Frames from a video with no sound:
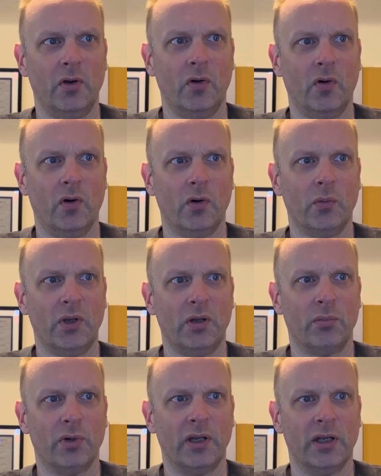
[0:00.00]
or we could
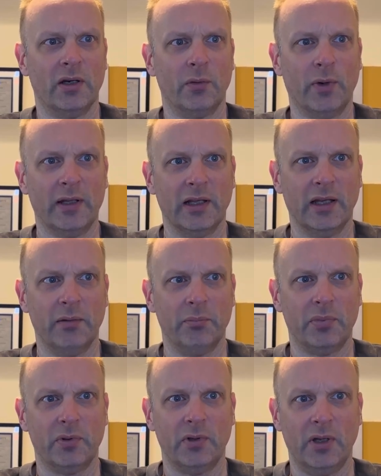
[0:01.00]
bring in a red lamp,
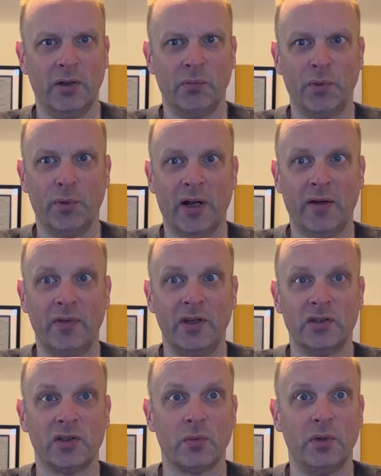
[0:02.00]
and we would have these
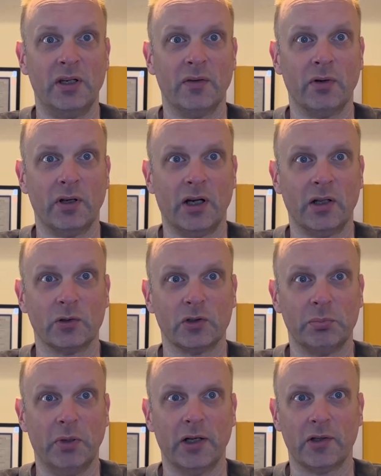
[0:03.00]
three different color
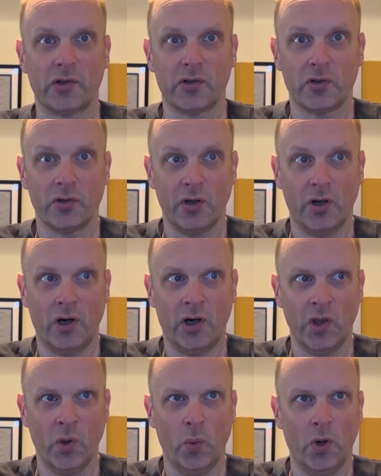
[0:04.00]
spots on
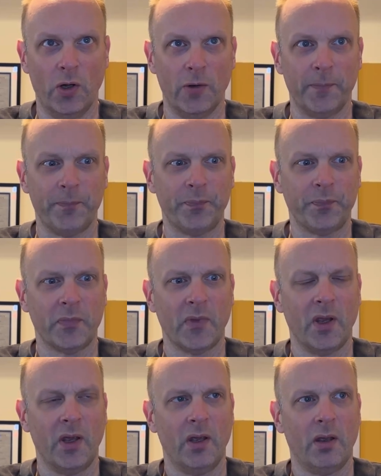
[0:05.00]
the wall.
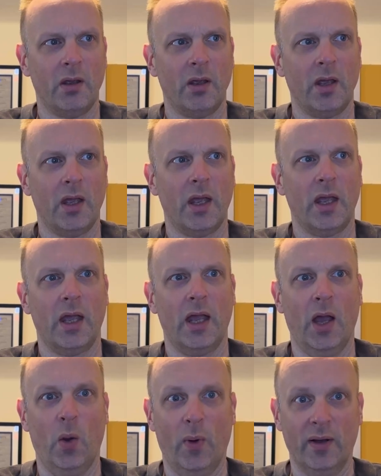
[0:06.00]

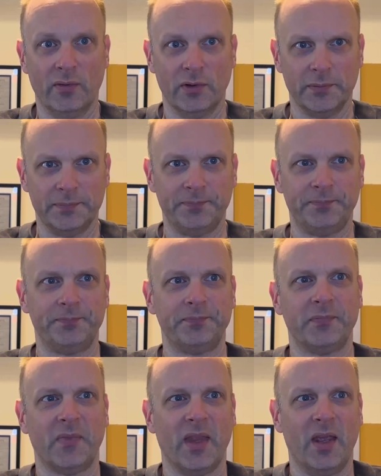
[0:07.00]
However,
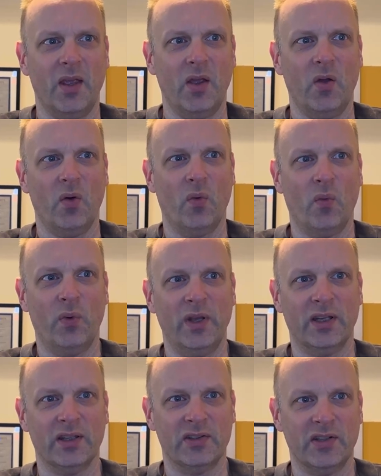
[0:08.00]
we
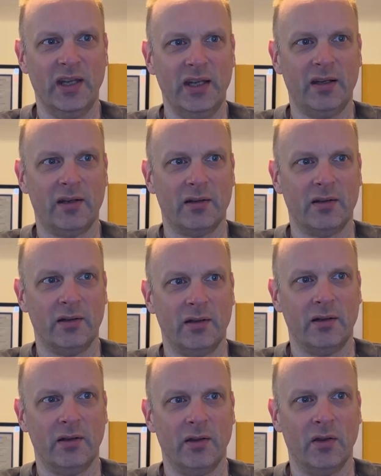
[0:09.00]
can take
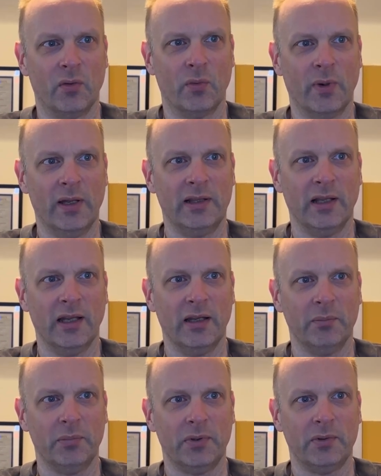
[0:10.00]
the red
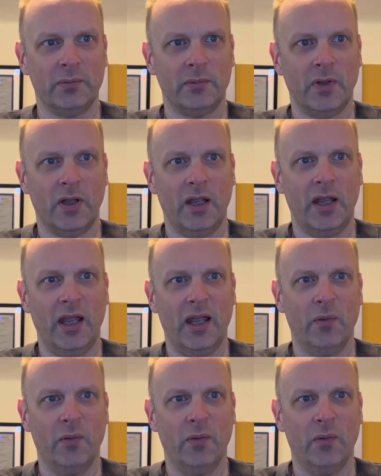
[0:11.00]
lamp and